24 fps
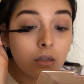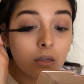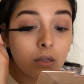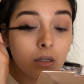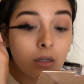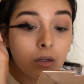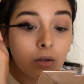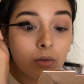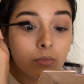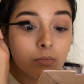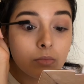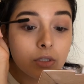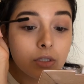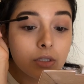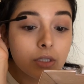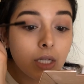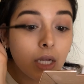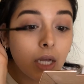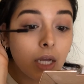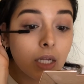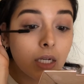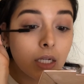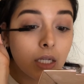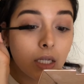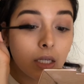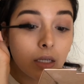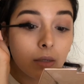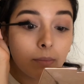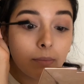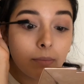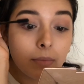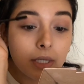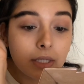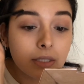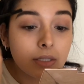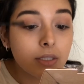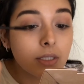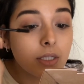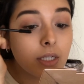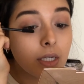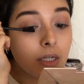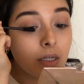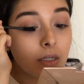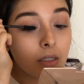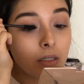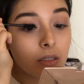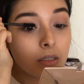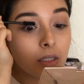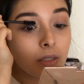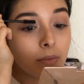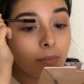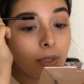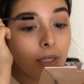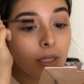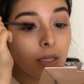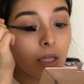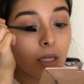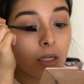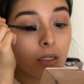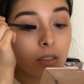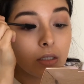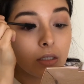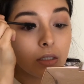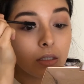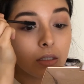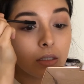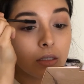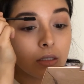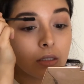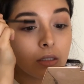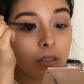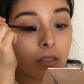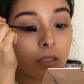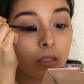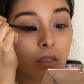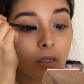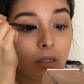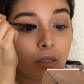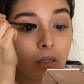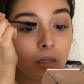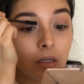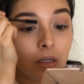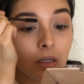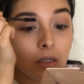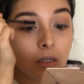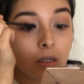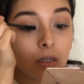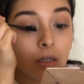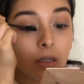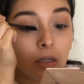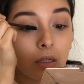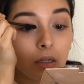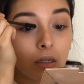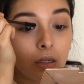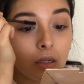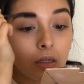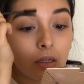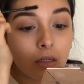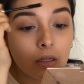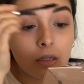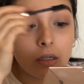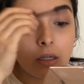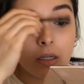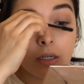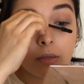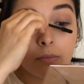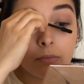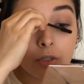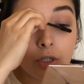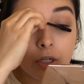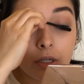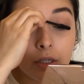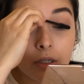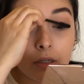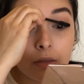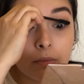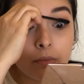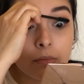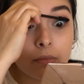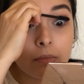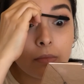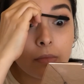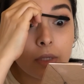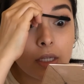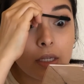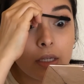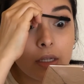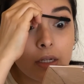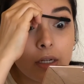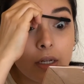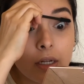Now I'm just adding mascara to my lashes. And I'm trying to make it